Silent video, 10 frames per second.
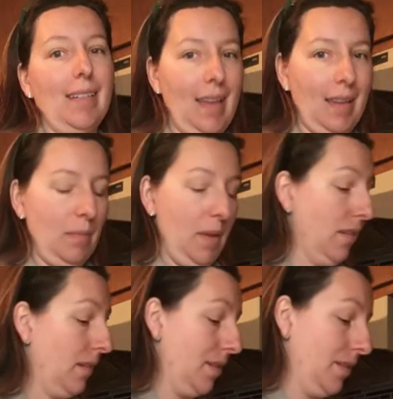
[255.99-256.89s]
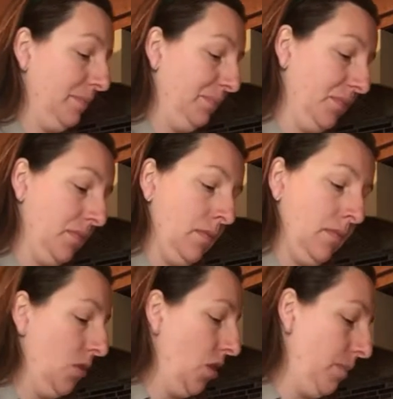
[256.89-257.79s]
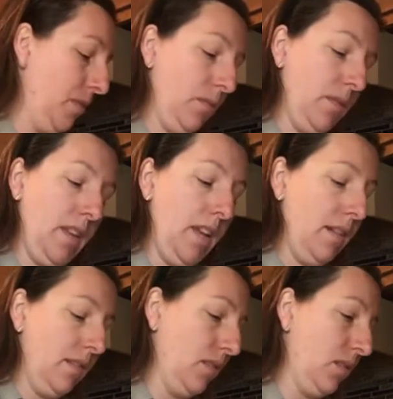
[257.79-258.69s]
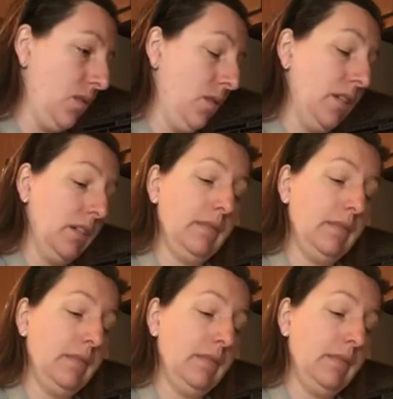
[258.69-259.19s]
cake mix. Cheapest one they had at the store.